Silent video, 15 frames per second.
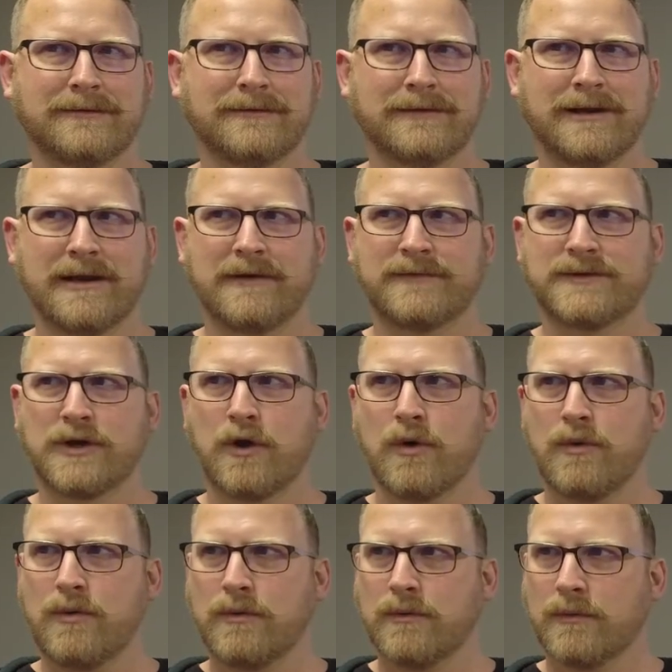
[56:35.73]
And if
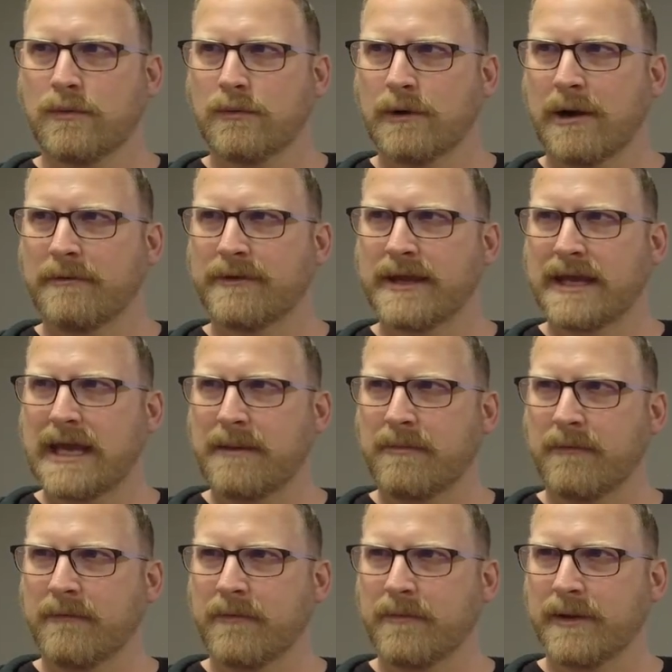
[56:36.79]
so, why would they
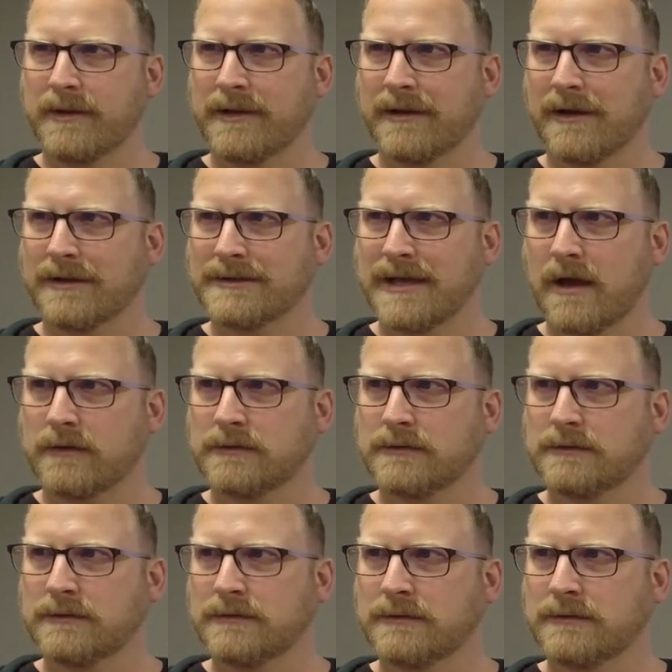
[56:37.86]
keep him from building God's house?